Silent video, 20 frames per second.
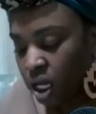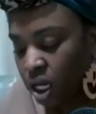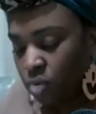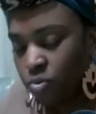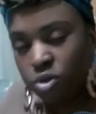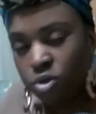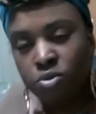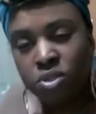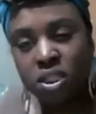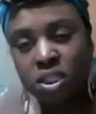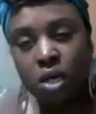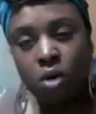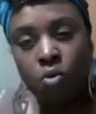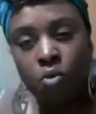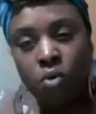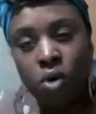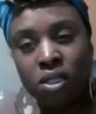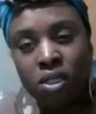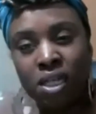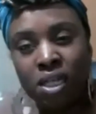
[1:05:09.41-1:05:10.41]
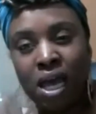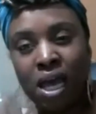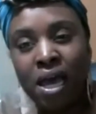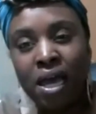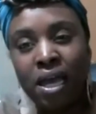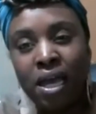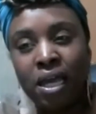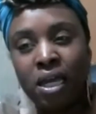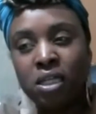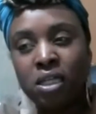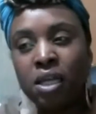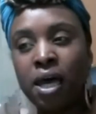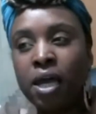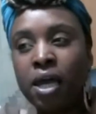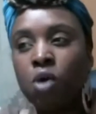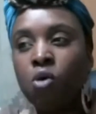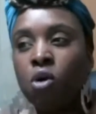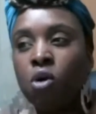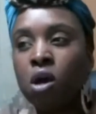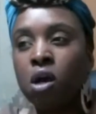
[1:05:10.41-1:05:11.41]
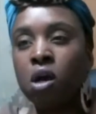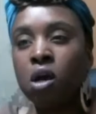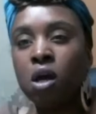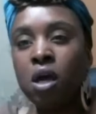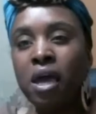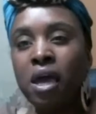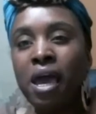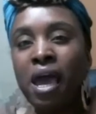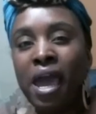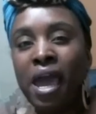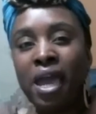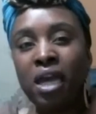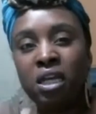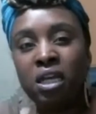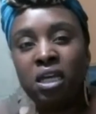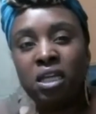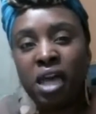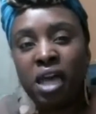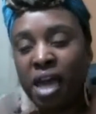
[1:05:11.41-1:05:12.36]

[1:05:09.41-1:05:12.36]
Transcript: when you say it online, like or hating,